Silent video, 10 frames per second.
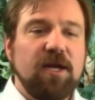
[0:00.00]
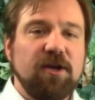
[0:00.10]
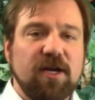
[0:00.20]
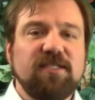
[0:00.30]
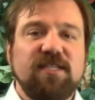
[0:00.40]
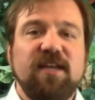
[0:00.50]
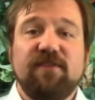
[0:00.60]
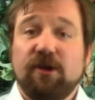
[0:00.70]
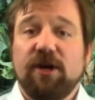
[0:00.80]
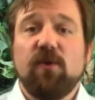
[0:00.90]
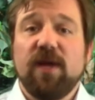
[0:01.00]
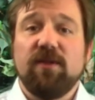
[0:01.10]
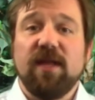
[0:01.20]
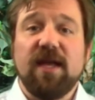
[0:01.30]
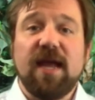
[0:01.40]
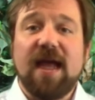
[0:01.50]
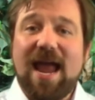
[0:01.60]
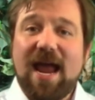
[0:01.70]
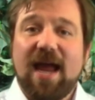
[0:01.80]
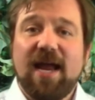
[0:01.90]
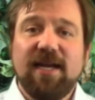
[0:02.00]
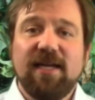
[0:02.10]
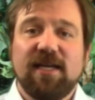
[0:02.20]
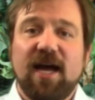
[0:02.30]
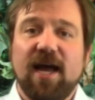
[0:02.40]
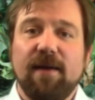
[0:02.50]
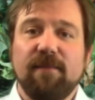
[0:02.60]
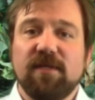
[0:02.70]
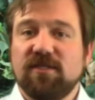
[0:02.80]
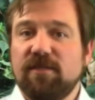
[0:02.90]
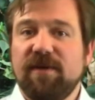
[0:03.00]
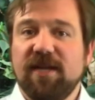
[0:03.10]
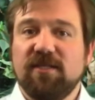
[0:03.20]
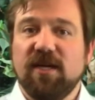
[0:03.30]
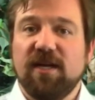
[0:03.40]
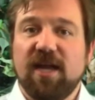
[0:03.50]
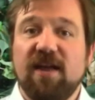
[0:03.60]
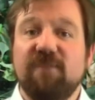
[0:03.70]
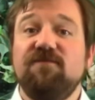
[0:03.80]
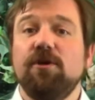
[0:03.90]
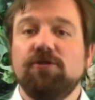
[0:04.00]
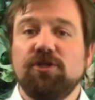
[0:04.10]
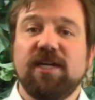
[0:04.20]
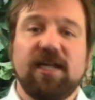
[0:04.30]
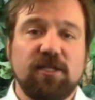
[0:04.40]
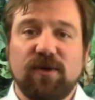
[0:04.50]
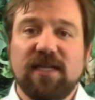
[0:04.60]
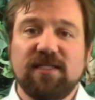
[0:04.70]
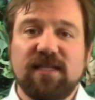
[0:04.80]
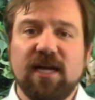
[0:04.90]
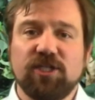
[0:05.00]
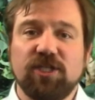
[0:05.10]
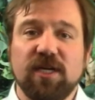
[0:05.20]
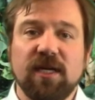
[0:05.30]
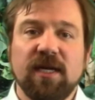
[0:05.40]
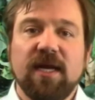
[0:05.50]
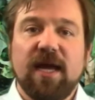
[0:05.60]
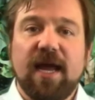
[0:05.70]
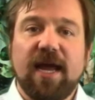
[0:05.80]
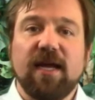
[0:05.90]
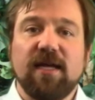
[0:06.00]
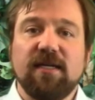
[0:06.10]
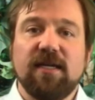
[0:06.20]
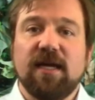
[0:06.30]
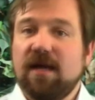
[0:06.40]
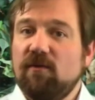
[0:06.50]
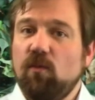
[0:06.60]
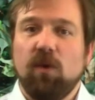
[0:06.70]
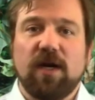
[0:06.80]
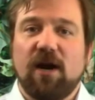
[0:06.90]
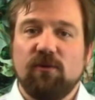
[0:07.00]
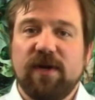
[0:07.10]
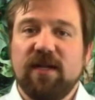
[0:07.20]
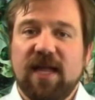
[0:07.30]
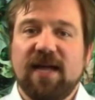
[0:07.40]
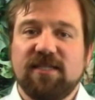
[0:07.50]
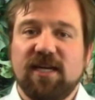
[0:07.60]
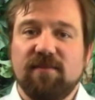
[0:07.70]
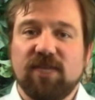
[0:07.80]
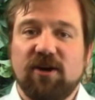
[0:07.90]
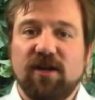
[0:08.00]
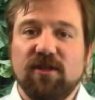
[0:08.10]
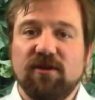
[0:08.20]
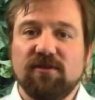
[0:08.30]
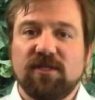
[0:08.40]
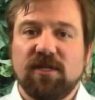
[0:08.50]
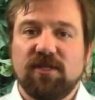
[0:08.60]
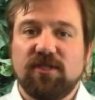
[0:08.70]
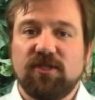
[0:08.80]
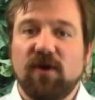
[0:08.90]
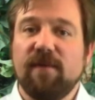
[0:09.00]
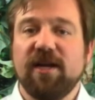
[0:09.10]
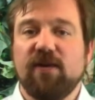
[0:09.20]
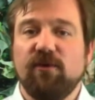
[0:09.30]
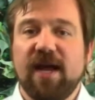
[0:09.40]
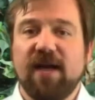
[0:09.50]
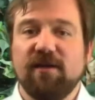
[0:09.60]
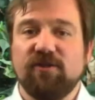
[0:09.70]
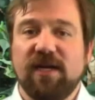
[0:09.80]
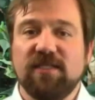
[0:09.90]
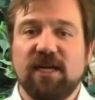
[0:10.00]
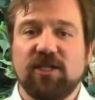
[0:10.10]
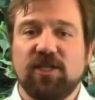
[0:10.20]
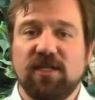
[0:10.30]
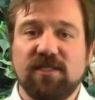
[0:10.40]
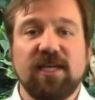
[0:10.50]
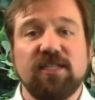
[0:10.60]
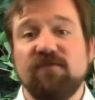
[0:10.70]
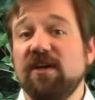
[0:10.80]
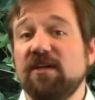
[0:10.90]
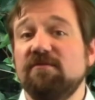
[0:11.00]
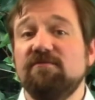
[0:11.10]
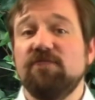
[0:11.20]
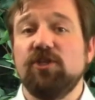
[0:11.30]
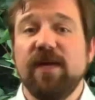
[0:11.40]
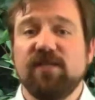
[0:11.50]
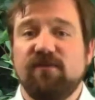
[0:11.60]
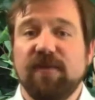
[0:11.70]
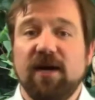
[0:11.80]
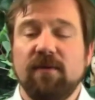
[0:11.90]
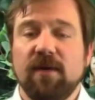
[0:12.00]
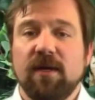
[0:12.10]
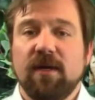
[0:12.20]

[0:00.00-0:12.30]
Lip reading: You're going to see very quickly anytime somebody has done a future dated transaction and what our real lag times are on those. So I might create a transaction and say it's effective 2 weeks from now,